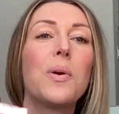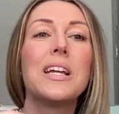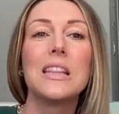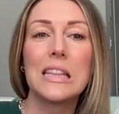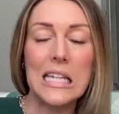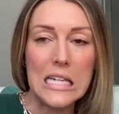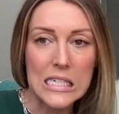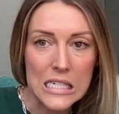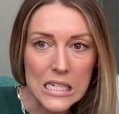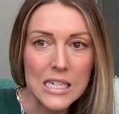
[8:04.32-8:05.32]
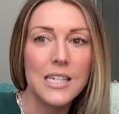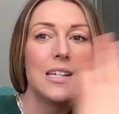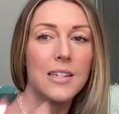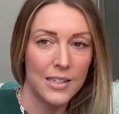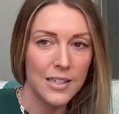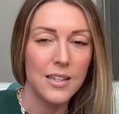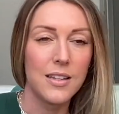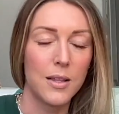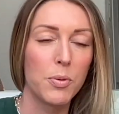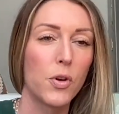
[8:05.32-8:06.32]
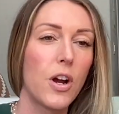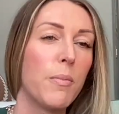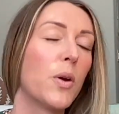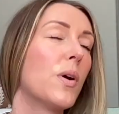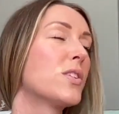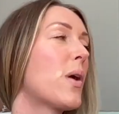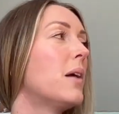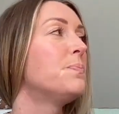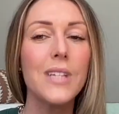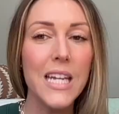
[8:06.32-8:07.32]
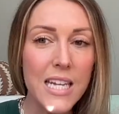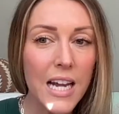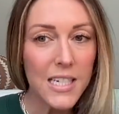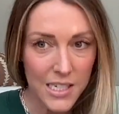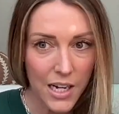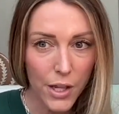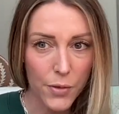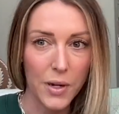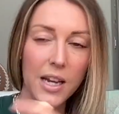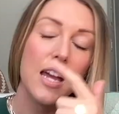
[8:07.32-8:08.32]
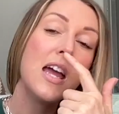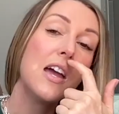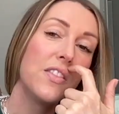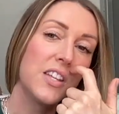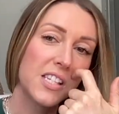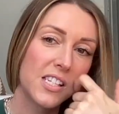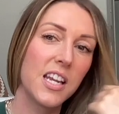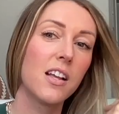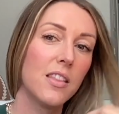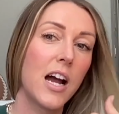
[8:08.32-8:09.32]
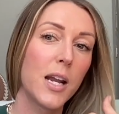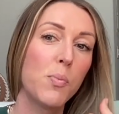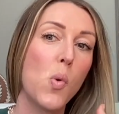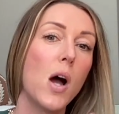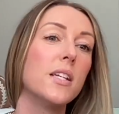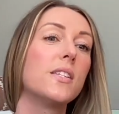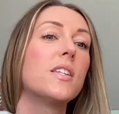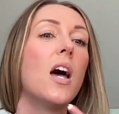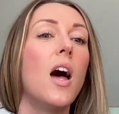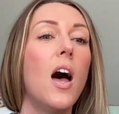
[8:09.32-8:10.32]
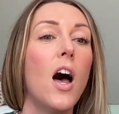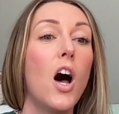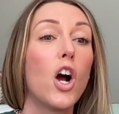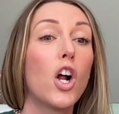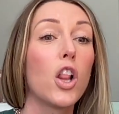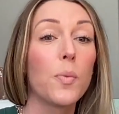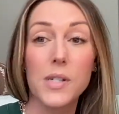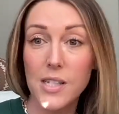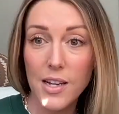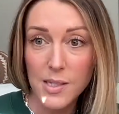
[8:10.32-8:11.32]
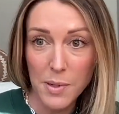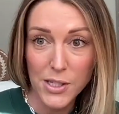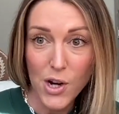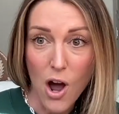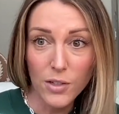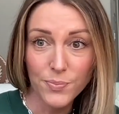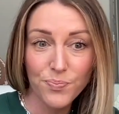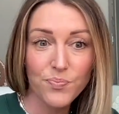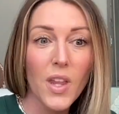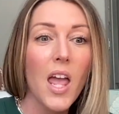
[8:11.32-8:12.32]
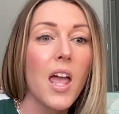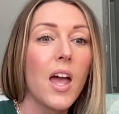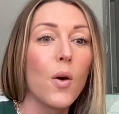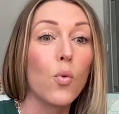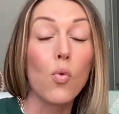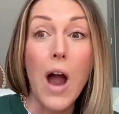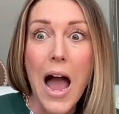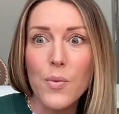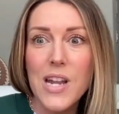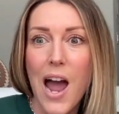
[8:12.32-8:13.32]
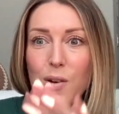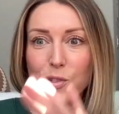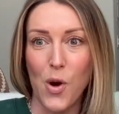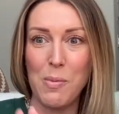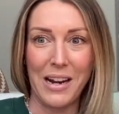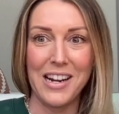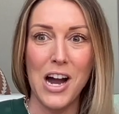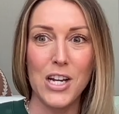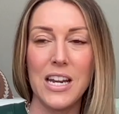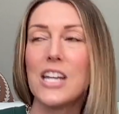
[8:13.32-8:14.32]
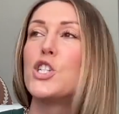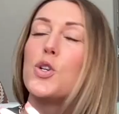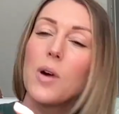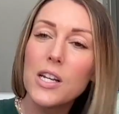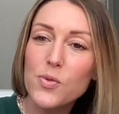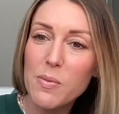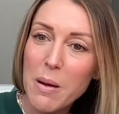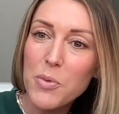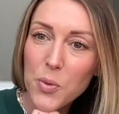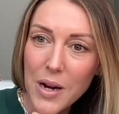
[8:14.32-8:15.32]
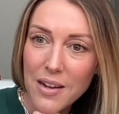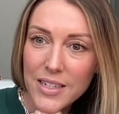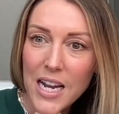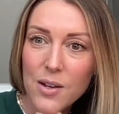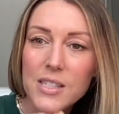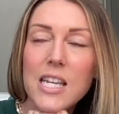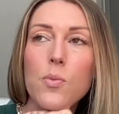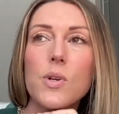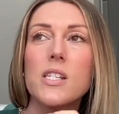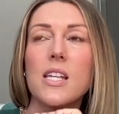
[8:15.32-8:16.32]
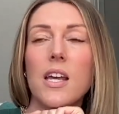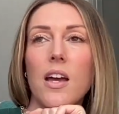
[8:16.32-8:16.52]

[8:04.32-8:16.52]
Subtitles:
elite the programming was, okay? In 1993, the Snick lineup was Clarissa Explains It All, Roundhouse, oh my god. Do you guys remember Roundhouse? It was